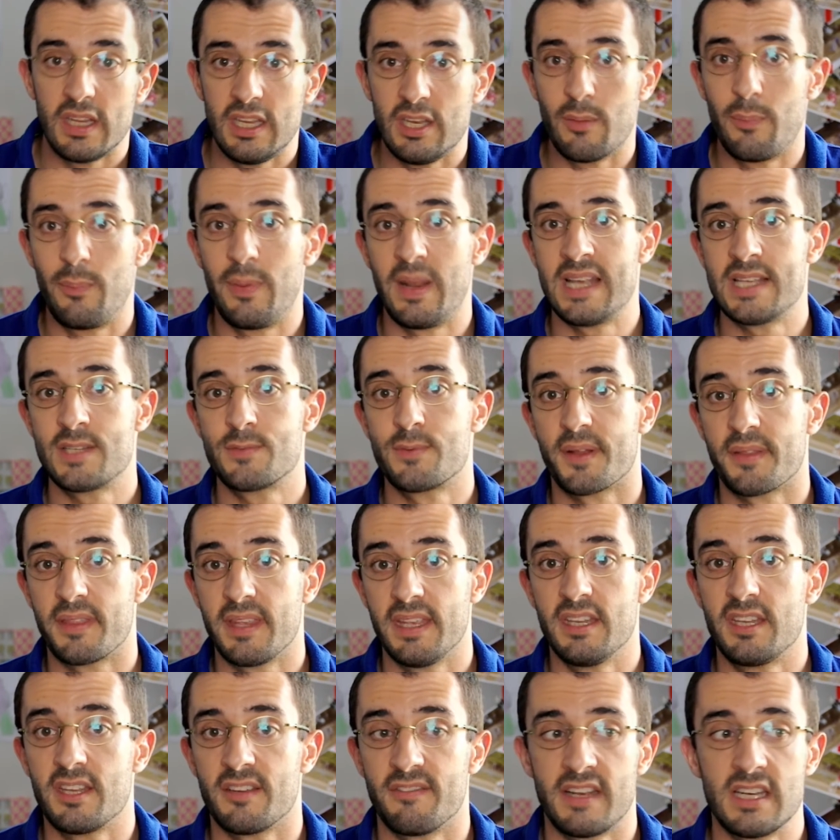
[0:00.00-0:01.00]
in a place where the
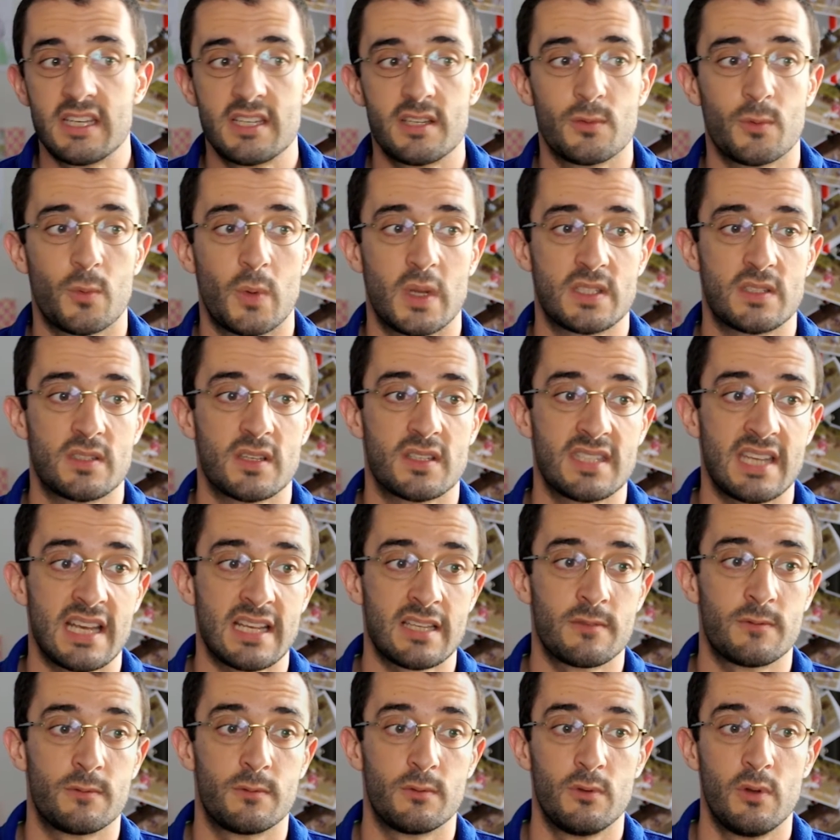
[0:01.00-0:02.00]
intervention was
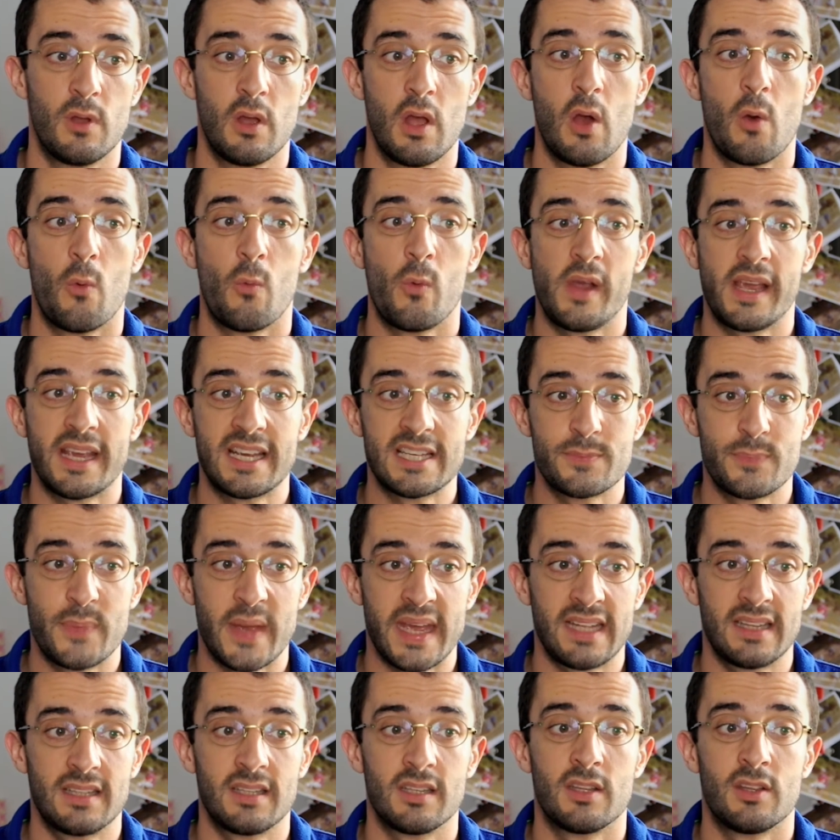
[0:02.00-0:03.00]
successful, we
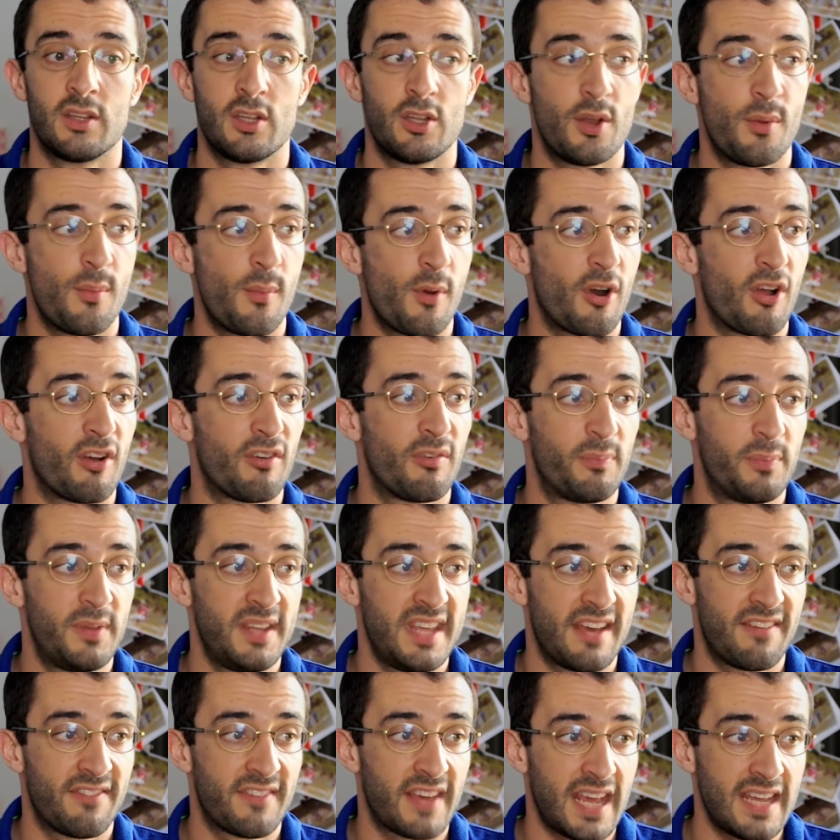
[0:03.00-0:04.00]
expect the number of
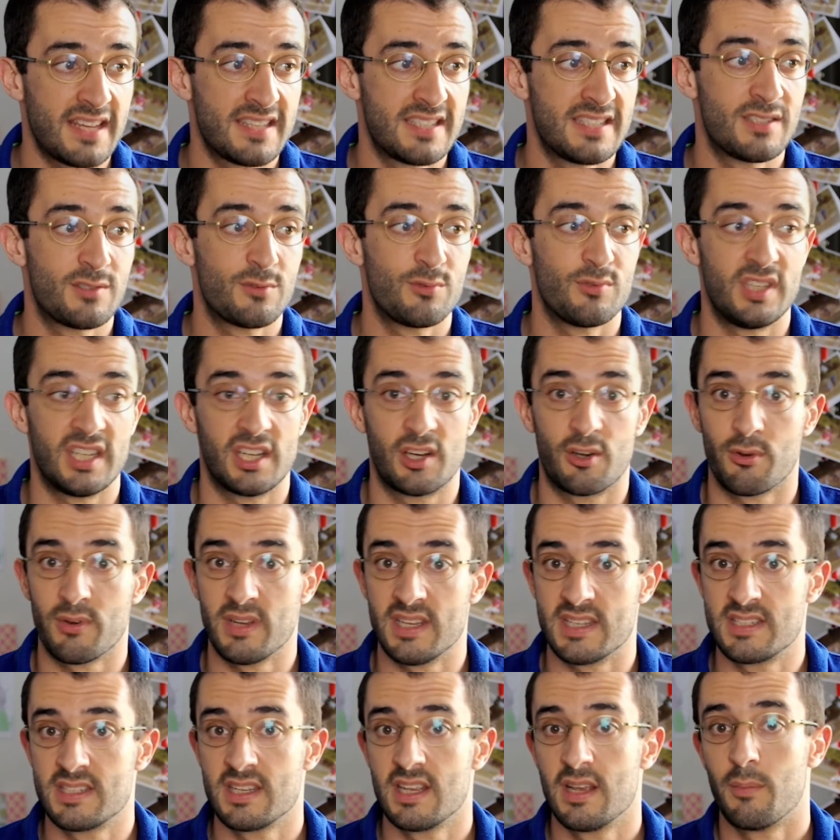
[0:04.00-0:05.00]
PF cases to
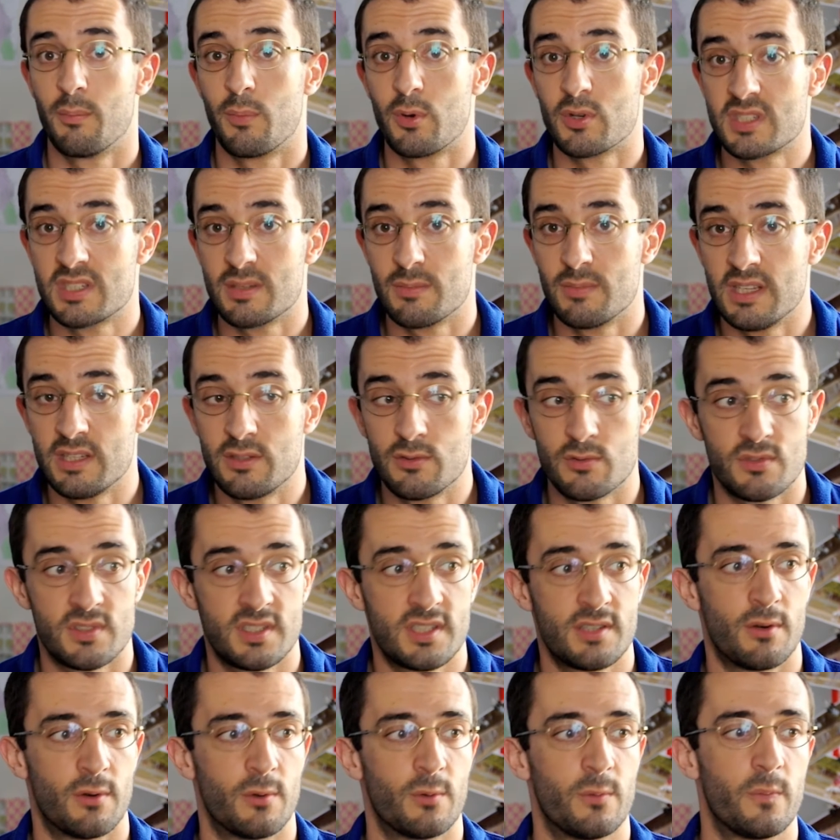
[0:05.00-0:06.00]
decrease, possibly to
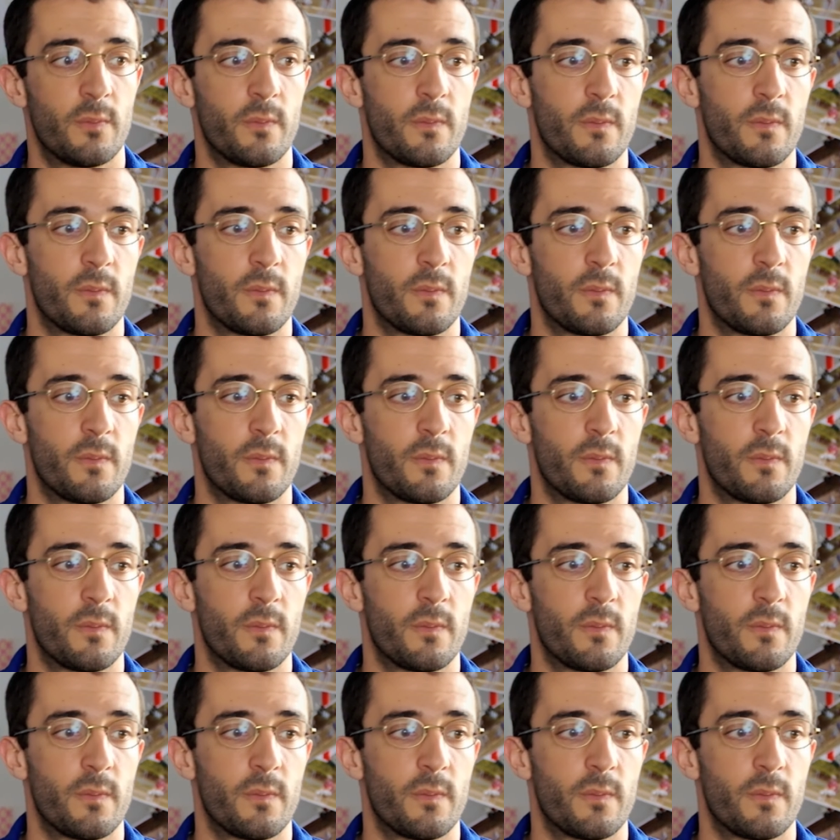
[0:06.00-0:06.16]
0.